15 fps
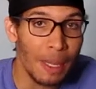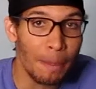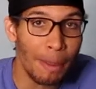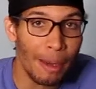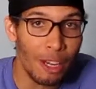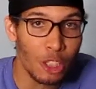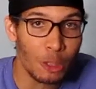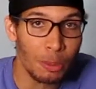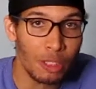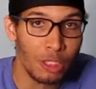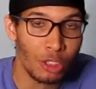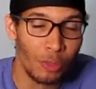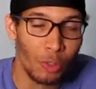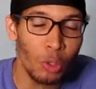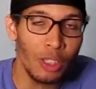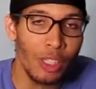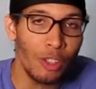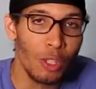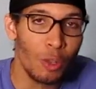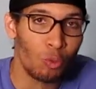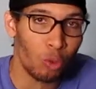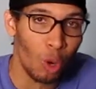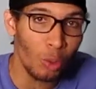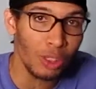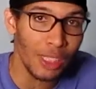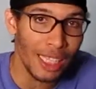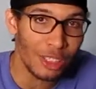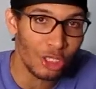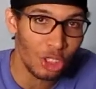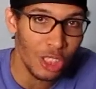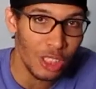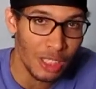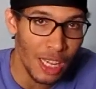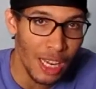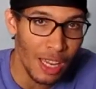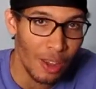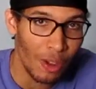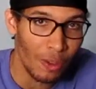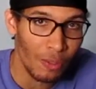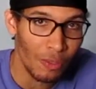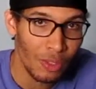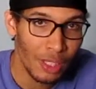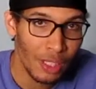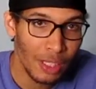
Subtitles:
embarrassed because if you literally wrote that shit down,